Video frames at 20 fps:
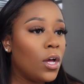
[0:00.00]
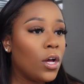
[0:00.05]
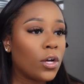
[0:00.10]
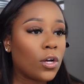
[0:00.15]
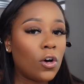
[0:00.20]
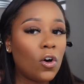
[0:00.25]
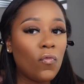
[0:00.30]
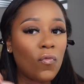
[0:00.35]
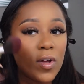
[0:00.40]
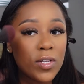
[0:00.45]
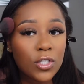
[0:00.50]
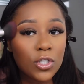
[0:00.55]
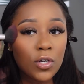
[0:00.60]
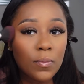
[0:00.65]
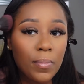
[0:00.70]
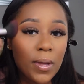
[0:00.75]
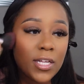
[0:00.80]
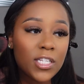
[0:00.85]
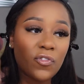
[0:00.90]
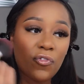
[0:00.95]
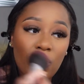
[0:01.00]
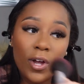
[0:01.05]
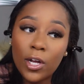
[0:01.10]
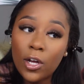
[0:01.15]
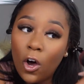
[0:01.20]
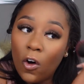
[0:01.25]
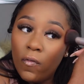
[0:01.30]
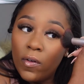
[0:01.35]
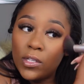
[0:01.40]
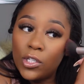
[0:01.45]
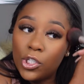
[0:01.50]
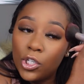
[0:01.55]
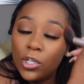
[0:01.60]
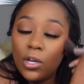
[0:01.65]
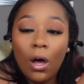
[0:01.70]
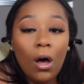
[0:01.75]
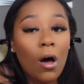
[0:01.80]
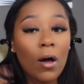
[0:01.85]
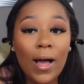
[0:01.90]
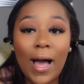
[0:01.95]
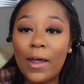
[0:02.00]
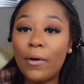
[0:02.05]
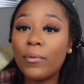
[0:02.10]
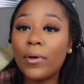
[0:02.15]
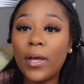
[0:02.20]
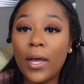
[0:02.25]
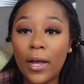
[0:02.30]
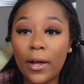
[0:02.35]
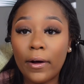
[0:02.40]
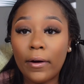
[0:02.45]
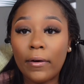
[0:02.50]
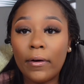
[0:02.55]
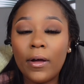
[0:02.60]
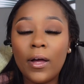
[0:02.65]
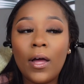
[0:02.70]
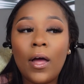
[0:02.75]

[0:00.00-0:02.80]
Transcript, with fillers: go visit your best friend, go visit your dog, I don't care.